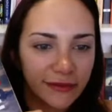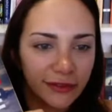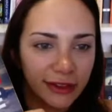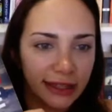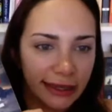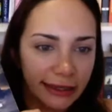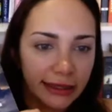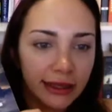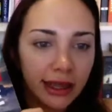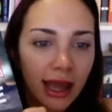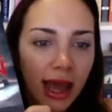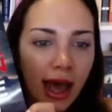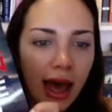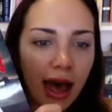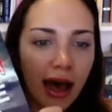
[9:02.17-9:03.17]
Flynn,
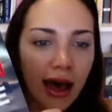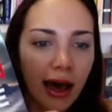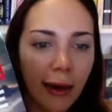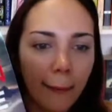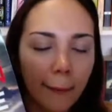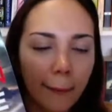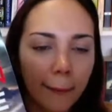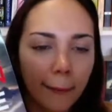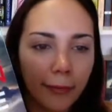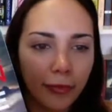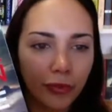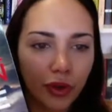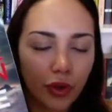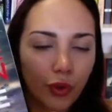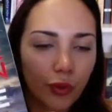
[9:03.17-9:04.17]

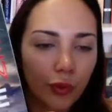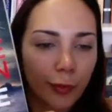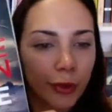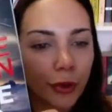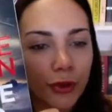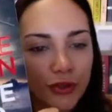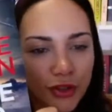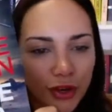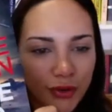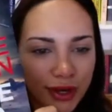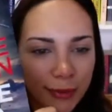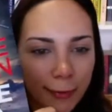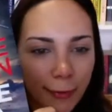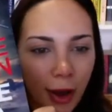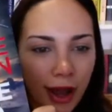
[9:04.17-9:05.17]
but also
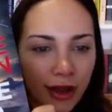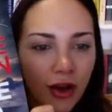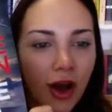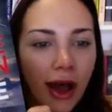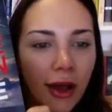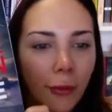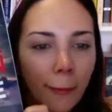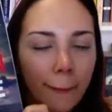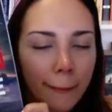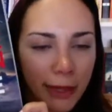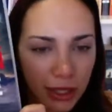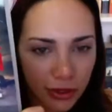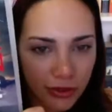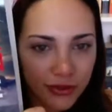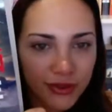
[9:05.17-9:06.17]
written by Kyle
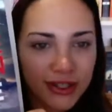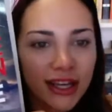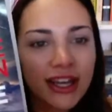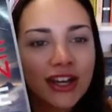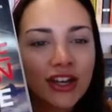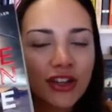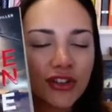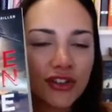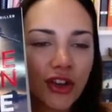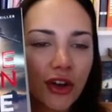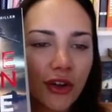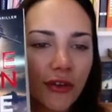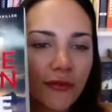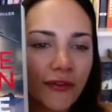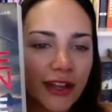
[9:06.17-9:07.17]
Mills.
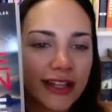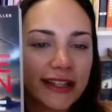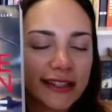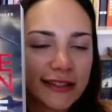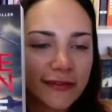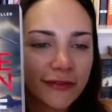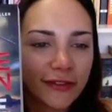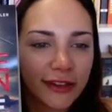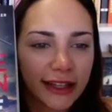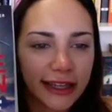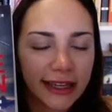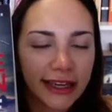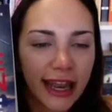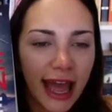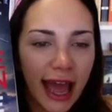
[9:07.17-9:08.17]
So Vince
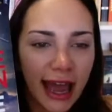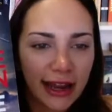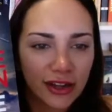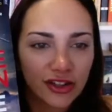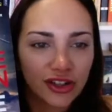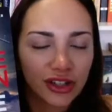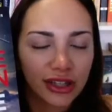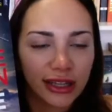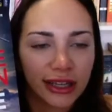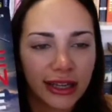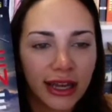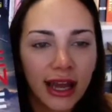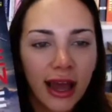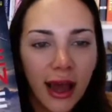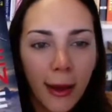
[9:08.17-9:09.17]
Flynn
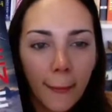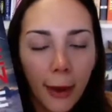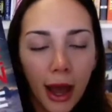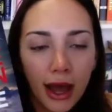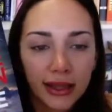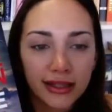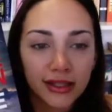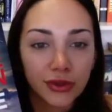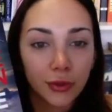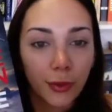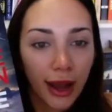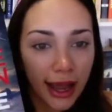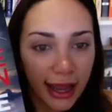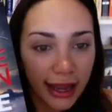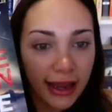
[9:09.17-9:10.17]
actually passed
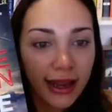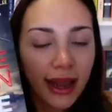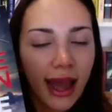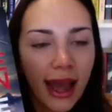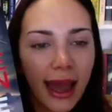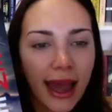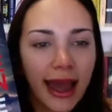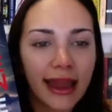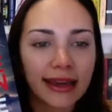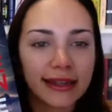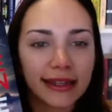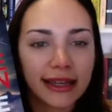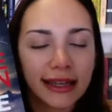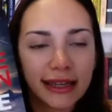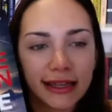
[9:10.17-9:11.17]
away, and
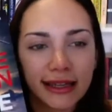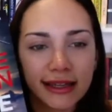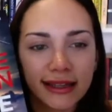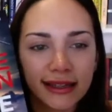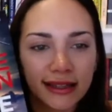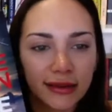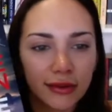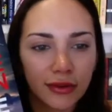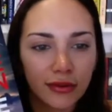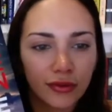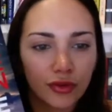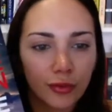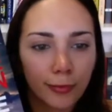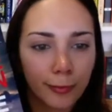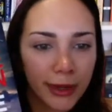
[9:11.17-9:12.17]
his
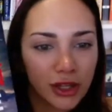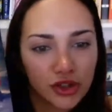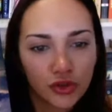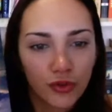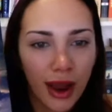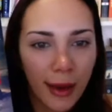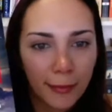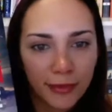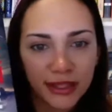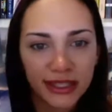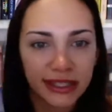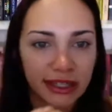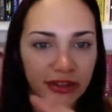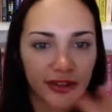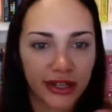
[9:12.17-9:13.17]
Mitch Rapp
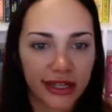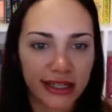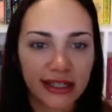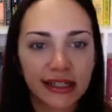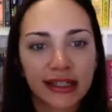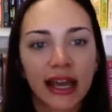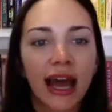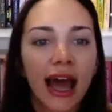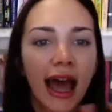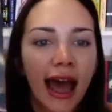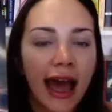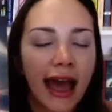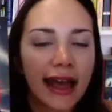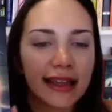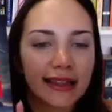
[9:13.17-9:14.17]
series
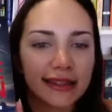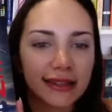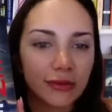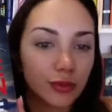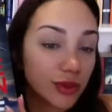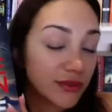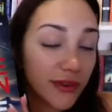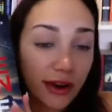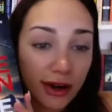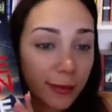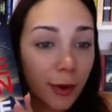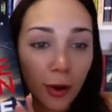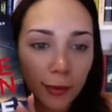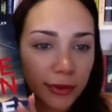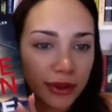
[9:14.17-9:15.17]
was very
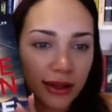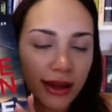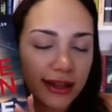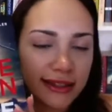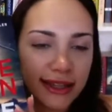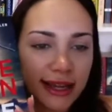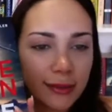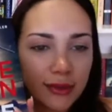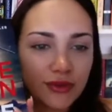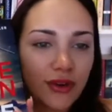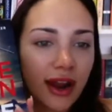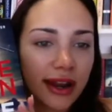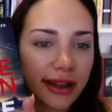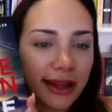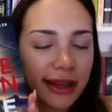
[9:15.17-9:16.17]
popular as he was
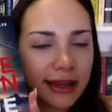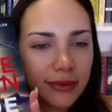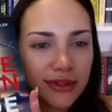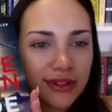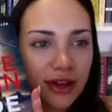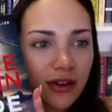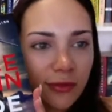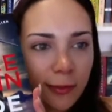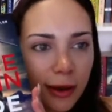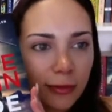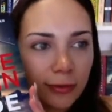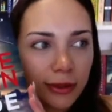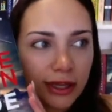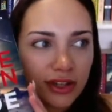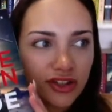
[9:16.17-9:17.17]
writing it. He was
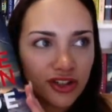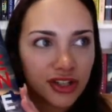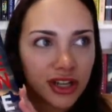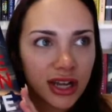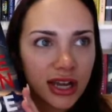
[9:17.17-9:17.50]
self-published,